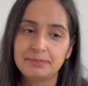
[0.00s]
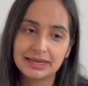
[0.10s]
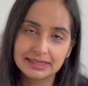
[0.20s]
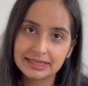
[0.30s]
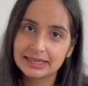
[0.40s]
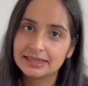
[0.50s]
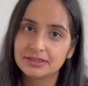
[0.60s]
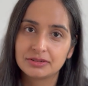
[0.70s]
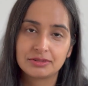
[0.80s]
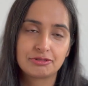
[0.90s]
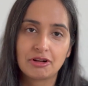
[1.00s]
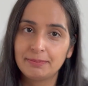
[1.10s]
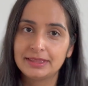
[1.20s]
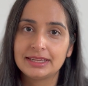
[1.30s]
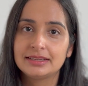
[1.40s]
pick things or
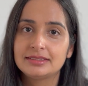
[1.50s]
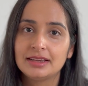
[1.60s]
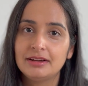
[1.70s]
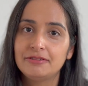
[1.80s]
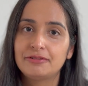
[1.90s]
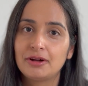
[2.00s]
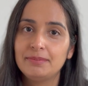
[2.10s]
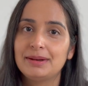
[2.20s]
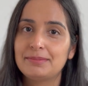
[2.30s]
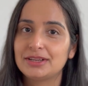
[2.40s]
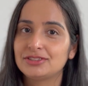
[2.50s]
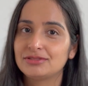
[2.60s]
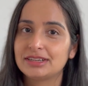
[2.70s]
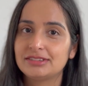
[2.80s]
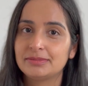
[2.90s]
drop things from that
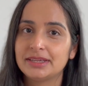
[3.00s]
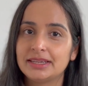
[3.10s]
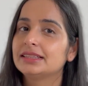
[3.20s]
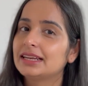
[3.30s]
master resume